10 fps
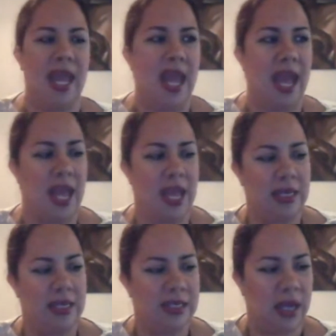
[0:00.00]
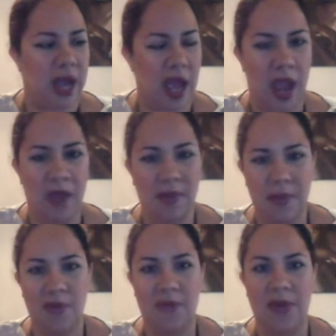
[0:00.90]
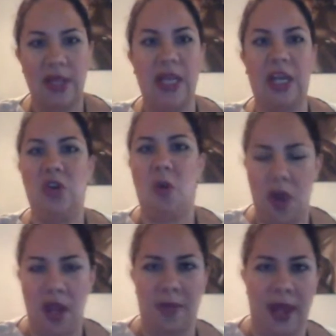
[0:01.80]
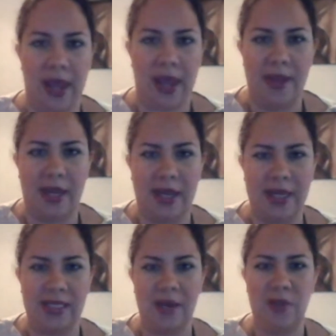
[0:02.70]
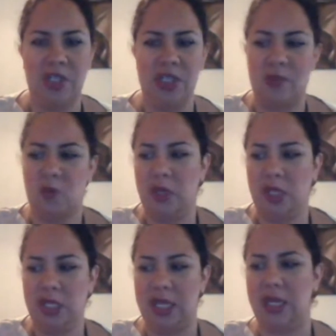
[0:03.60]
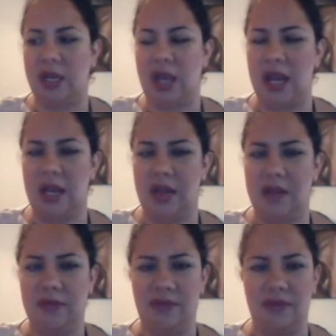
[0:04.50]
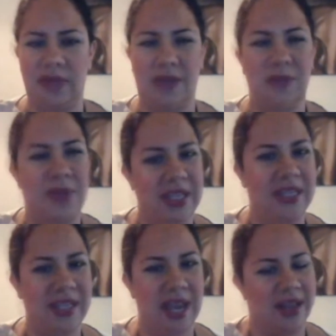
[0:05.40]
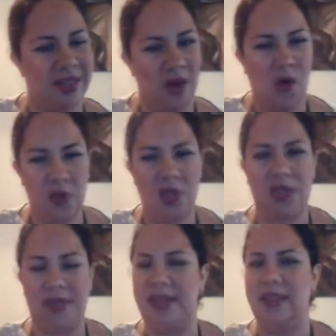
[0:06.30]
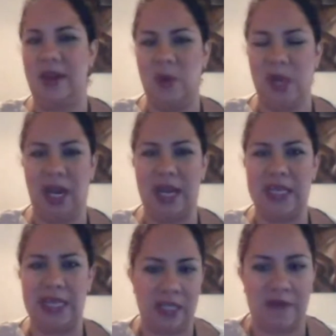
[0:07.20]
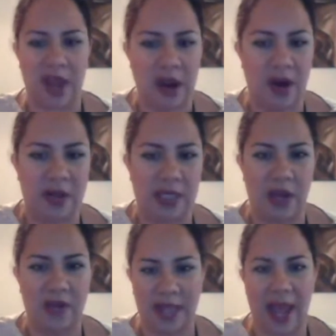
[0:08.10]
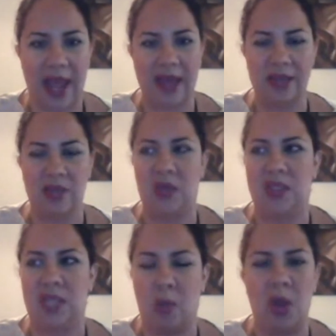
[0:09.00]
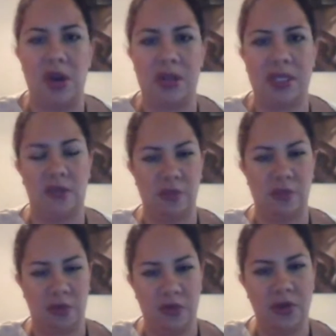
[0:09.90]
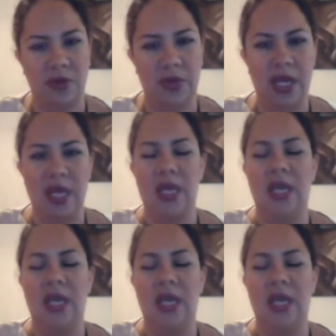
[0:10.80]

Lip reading: And I remember feeling annoyed by it because it was just really kind of like, really, is that the only thing that we can identify ourselves as or separate ourselves from the group?